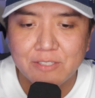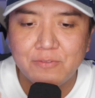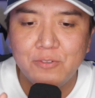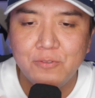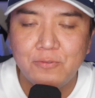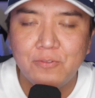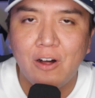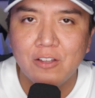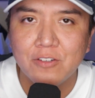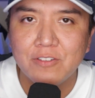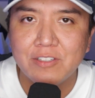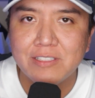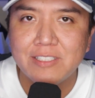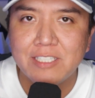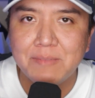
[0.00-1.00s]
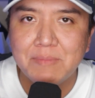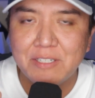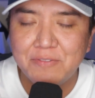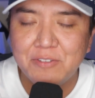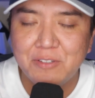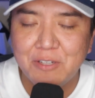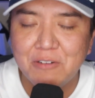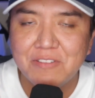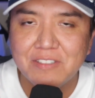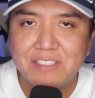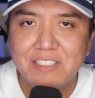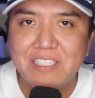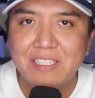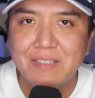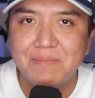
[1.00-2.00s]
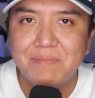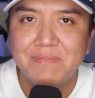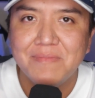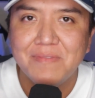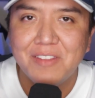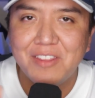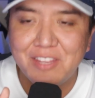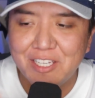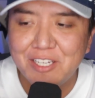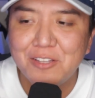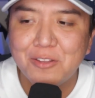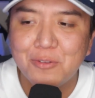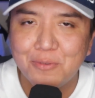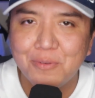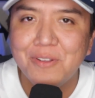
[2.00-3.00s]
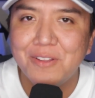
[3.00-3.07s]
if you follow this team and if you know this team, thick and